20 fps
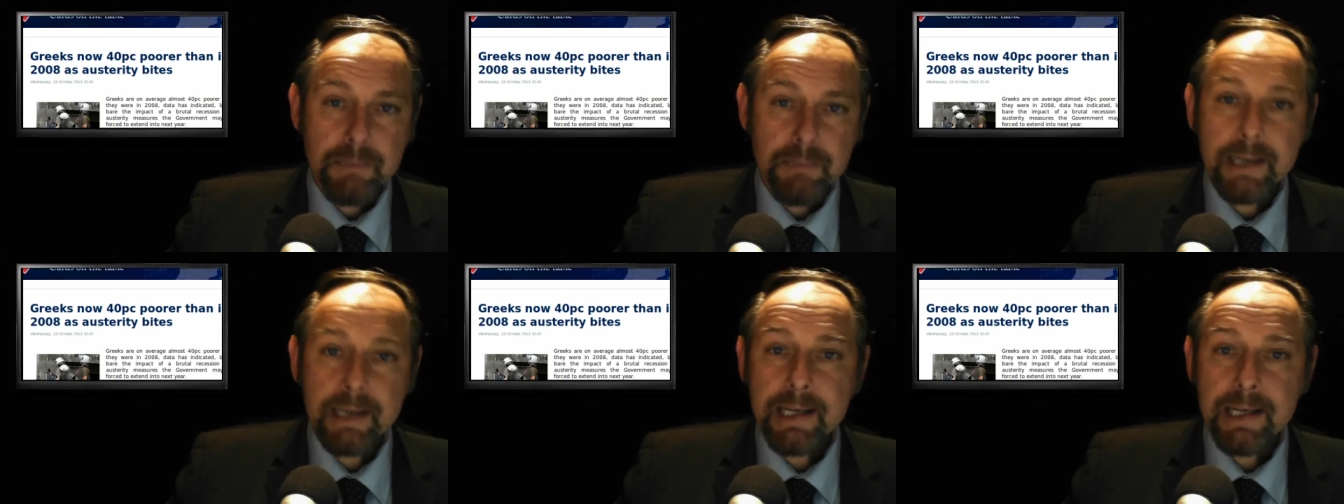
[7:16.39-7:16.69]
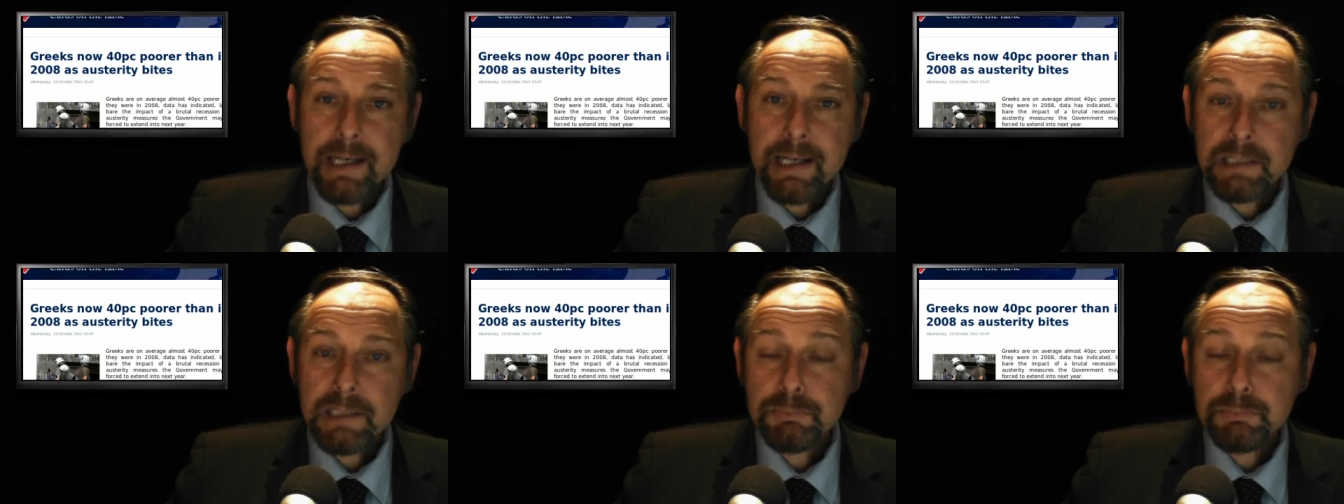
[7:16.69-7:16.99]

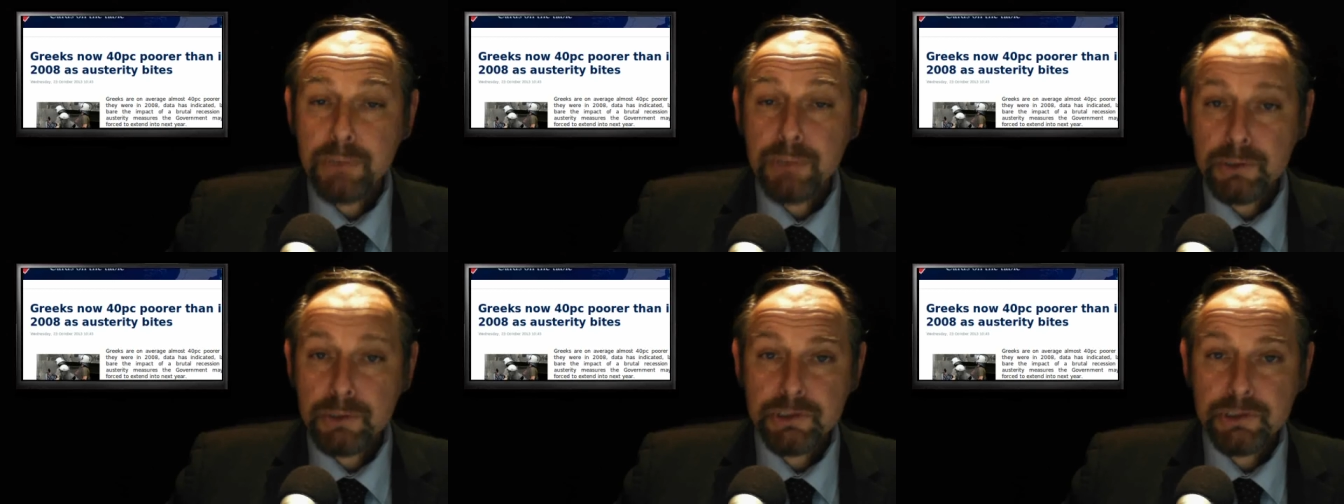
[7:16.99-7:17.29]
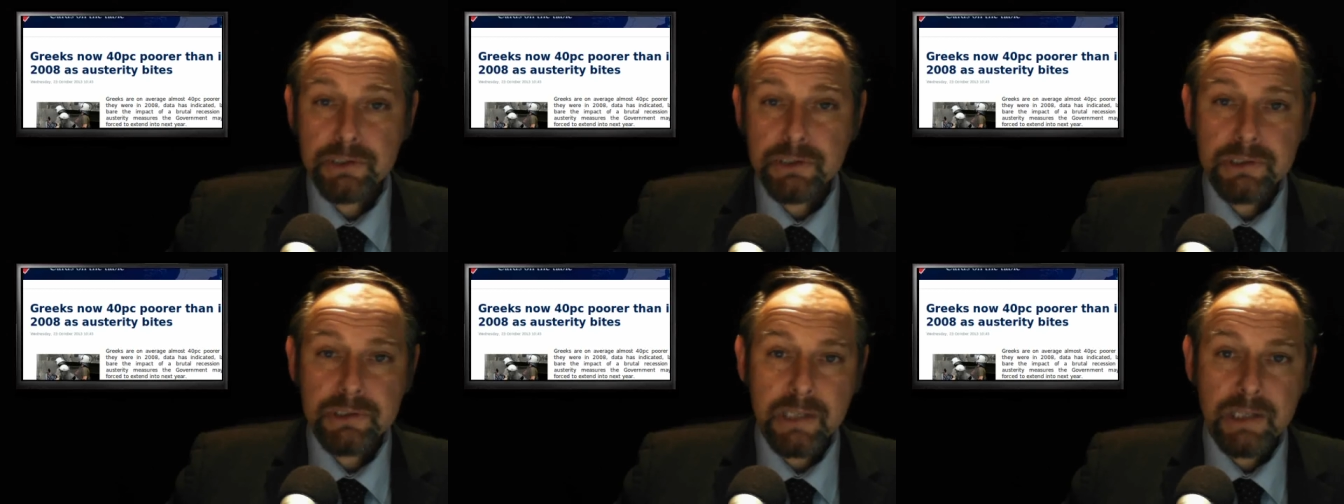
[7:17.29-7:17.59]
making its
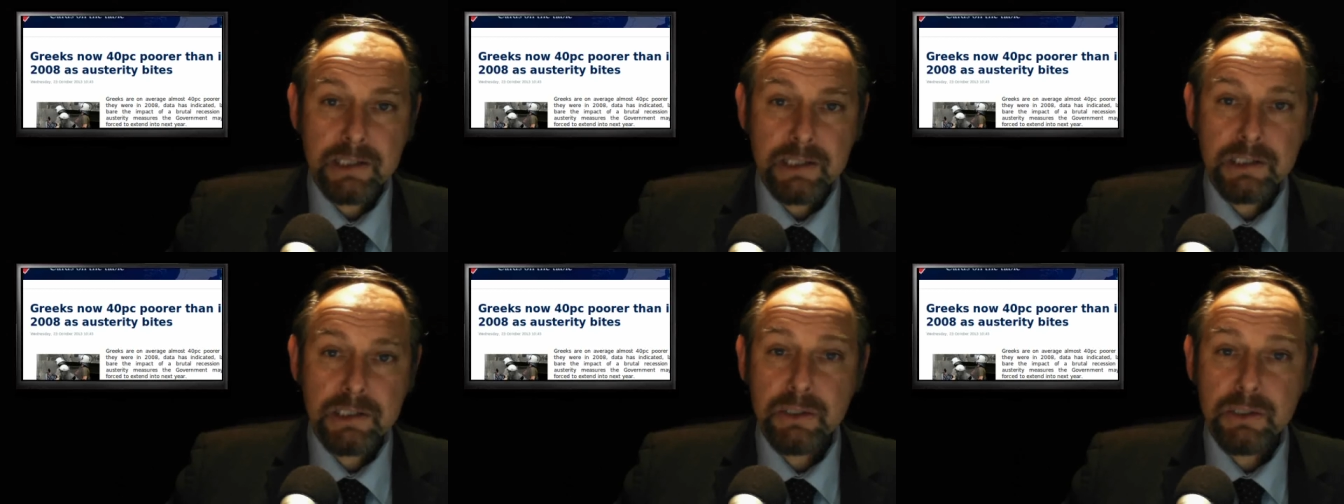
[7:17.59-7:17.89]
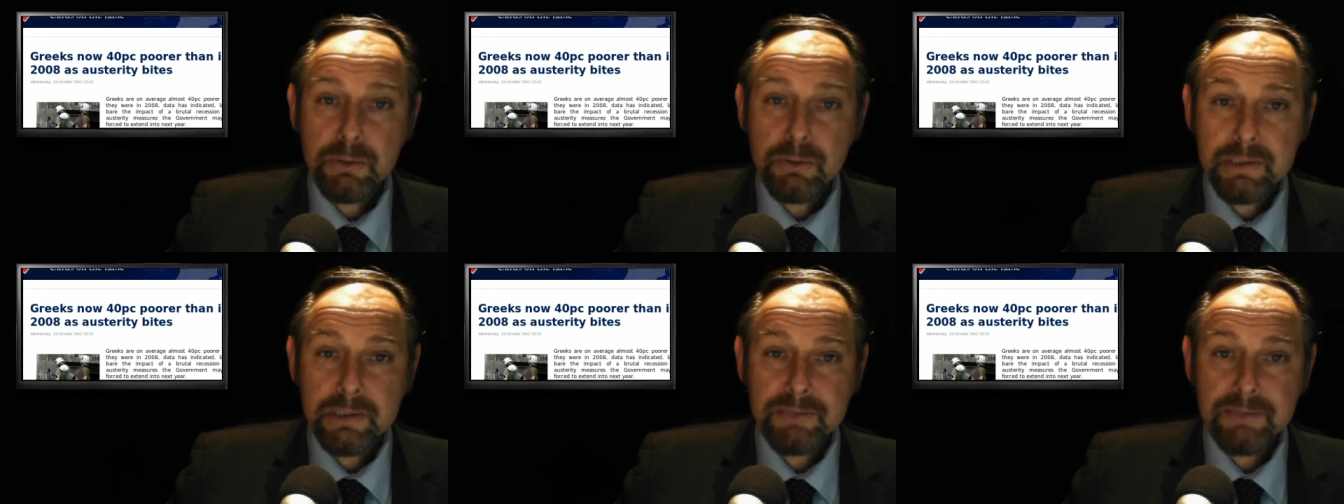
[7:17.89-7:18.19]
produce and
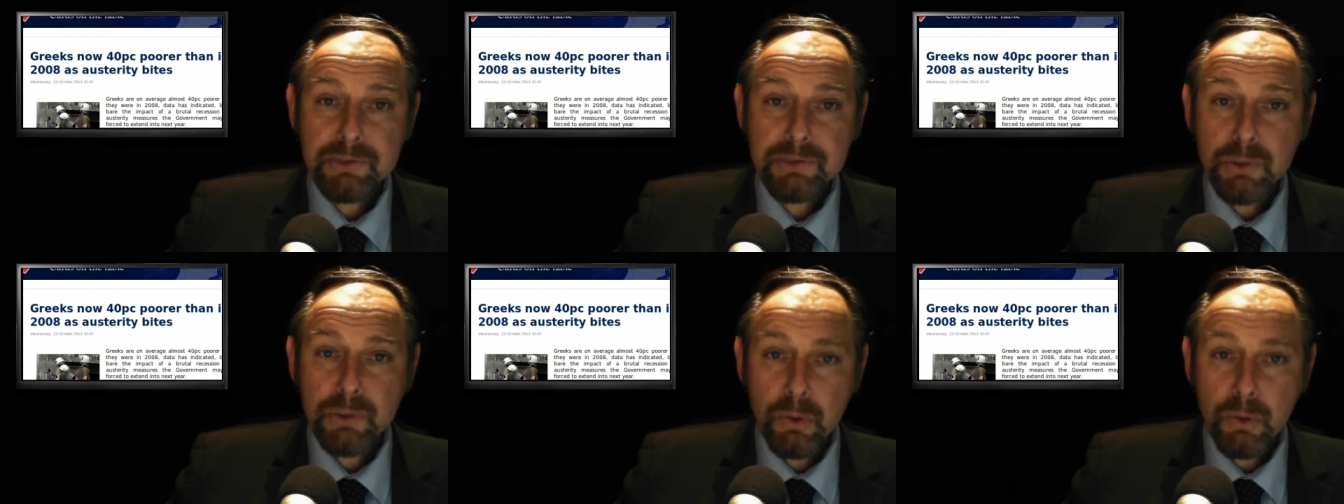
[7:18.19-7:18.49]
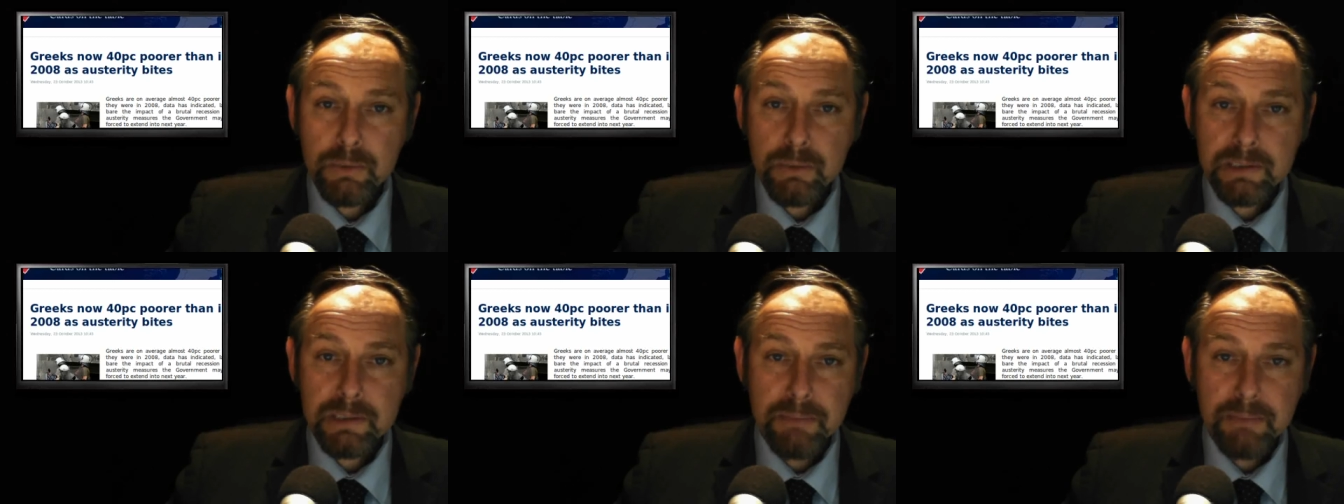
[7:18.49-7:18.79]
lucrative
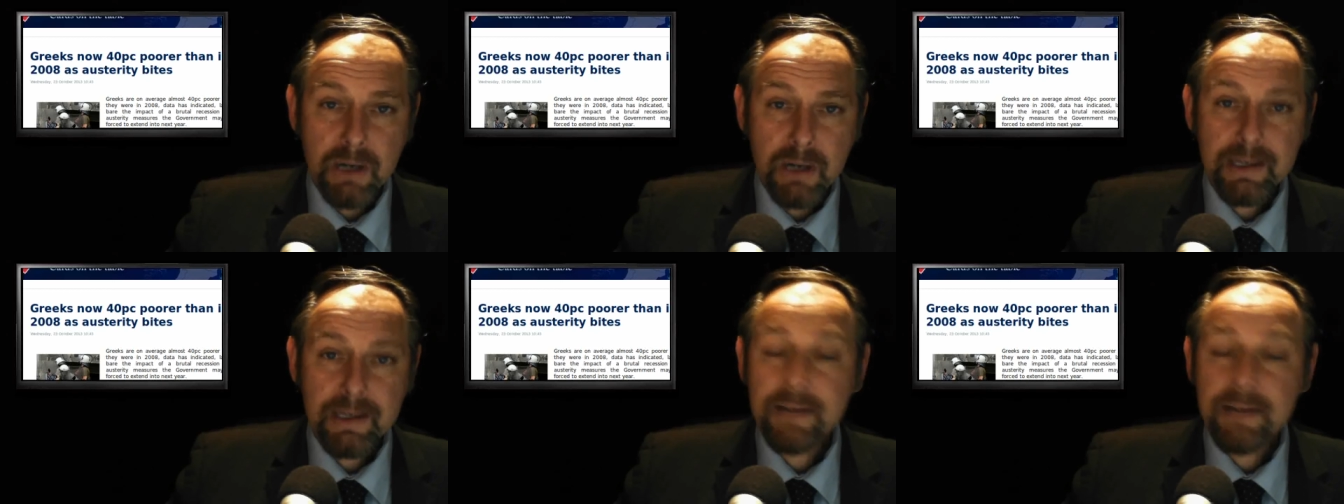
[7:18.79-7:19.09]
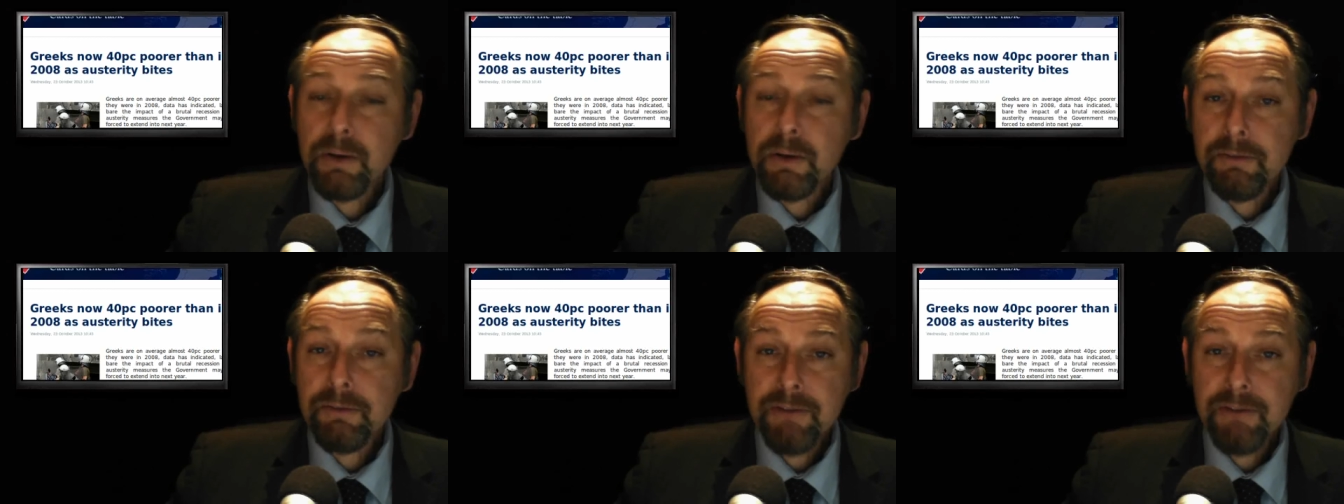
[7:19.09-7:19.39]
tourist
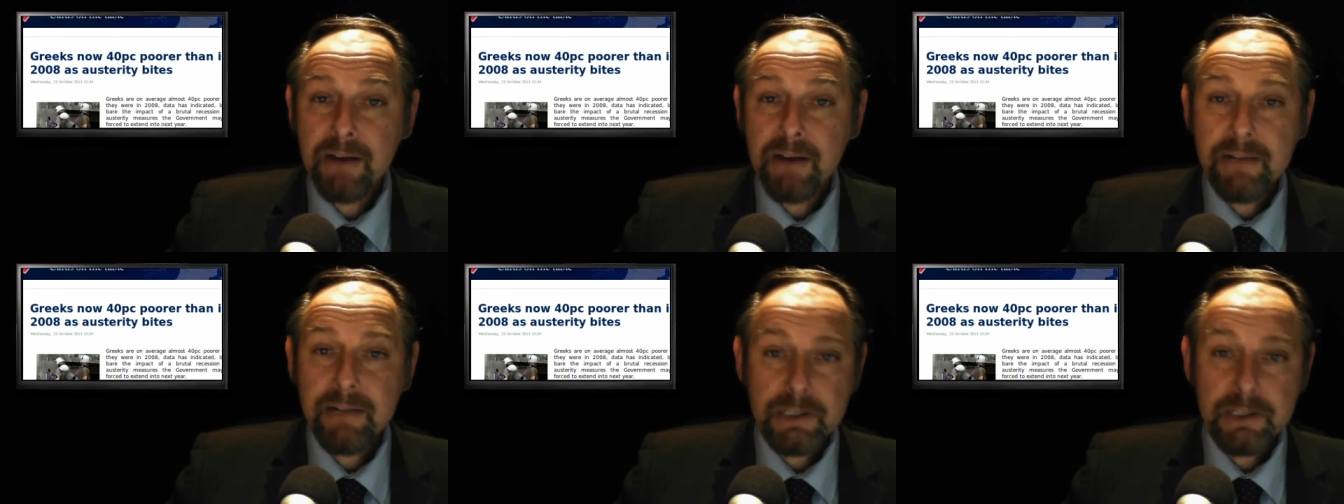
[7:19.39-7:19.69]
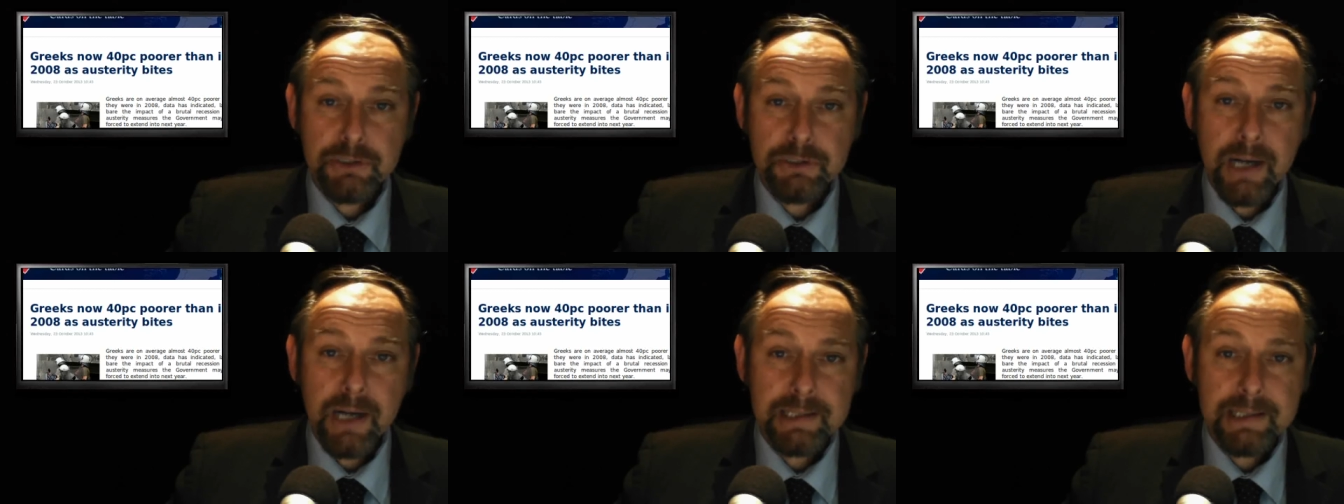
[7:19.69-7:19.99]
market look
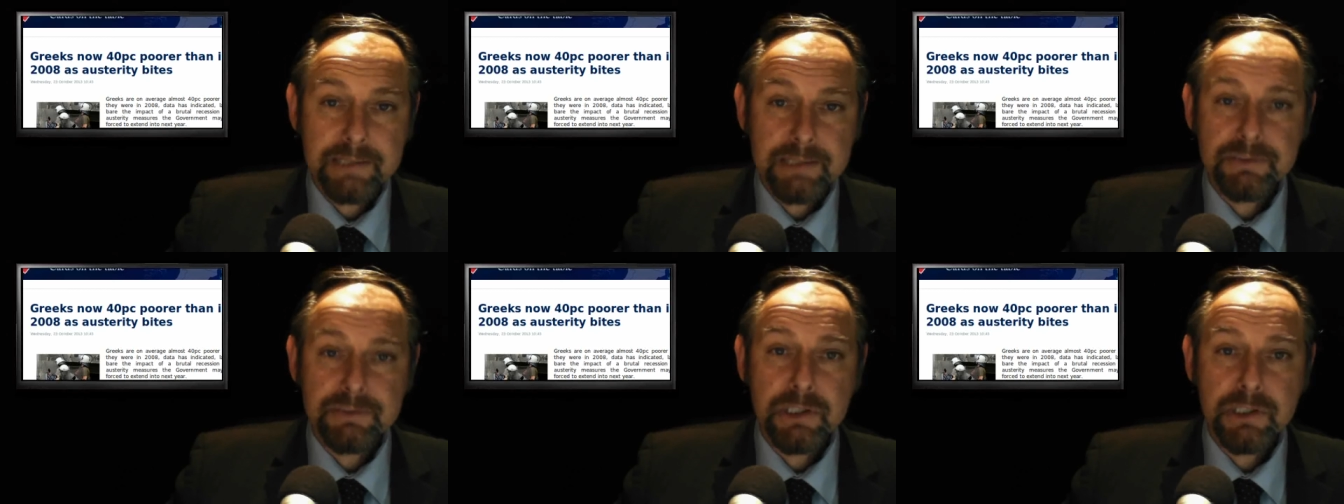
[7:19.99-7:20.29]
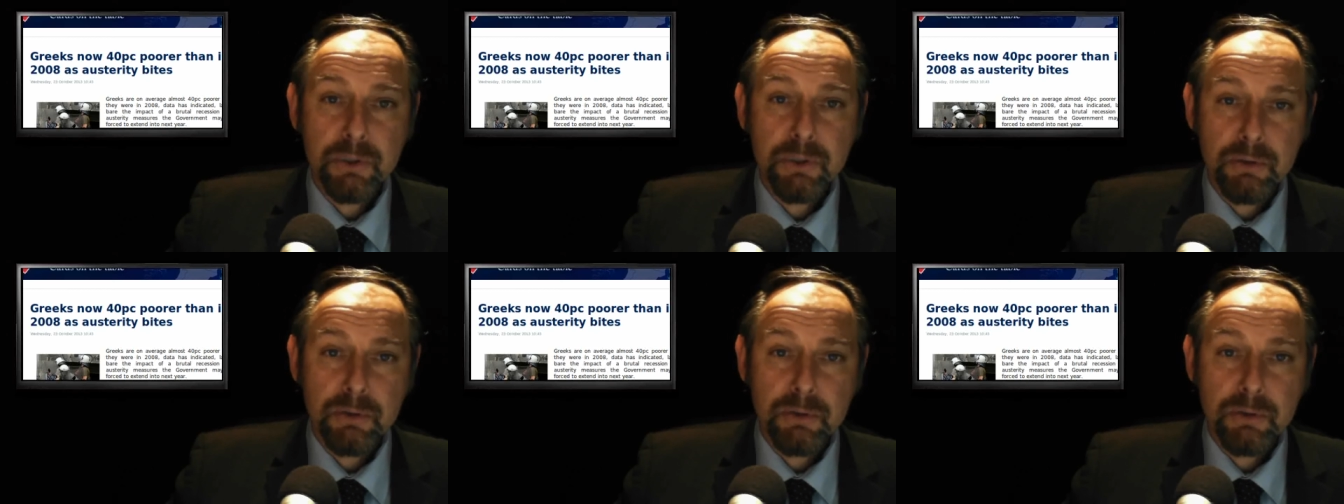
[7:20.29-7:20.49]
very attractive to